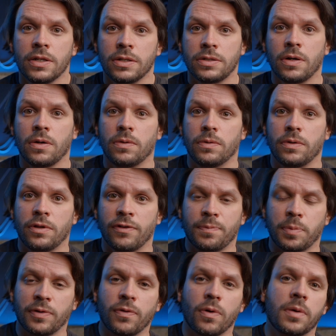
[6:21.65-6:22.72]
So the
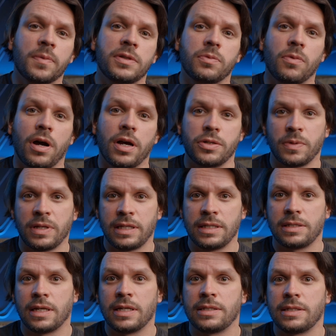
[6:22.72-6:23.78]
performance wash, what this
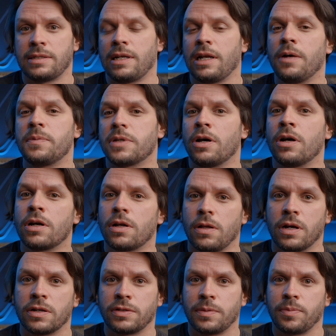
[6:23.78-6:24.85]
does is it helps
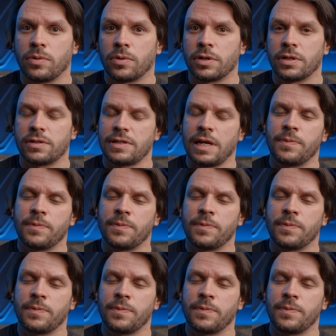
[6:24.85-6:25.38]
unclogs the pores,